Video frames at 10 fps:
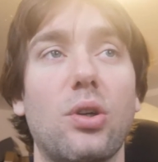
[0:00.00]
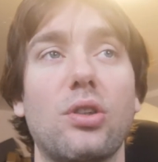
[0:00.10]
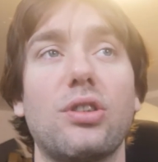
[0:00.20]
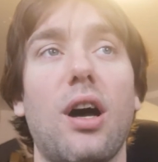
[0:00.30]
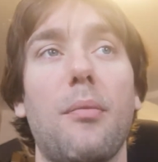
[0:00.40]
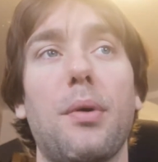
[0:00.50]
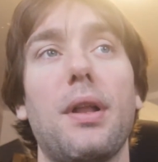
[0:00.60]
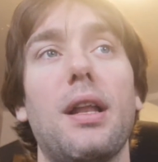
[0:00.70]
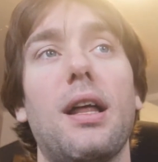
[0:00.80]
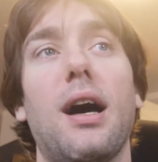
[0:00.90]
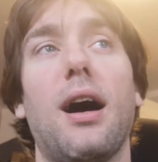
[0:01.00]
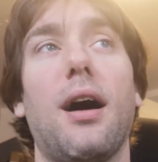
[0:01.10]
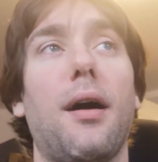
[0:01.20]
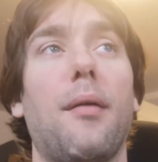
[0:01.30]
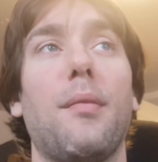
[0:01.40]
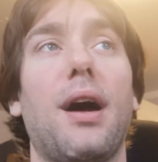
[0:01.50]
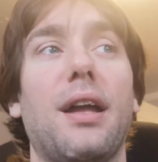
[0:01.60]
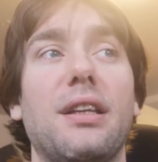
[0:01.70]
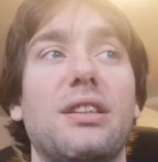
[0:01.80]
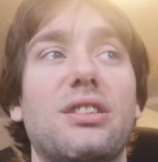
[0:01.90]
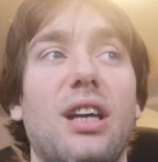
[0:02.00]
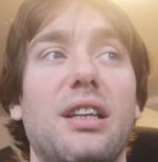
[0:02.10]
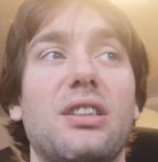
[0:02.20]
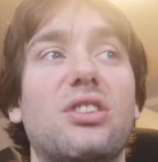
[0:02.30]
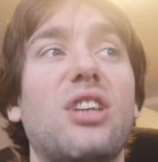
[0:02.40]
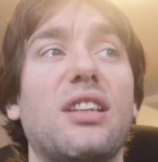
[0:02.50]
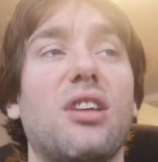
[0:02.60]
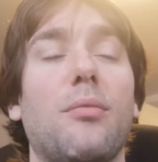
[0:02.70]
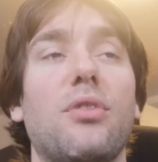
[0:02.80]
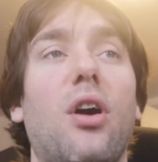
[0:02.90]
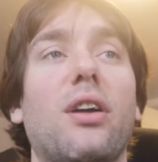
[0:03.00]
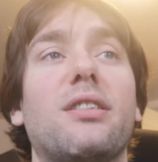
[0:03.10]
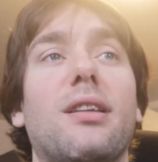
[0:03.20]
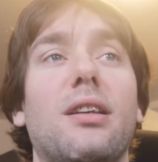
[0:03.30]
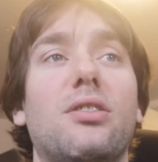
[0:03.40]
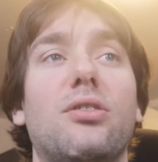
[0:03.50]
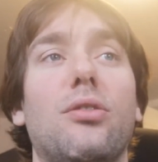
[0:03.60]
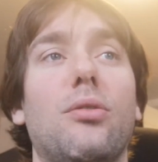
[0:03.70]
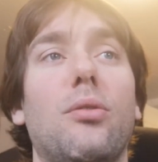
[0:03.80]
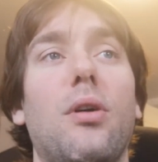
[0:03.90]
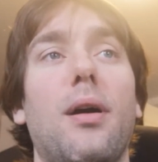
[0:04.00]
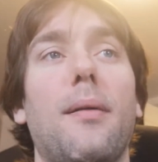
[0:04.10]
hooked up and is set up nicely to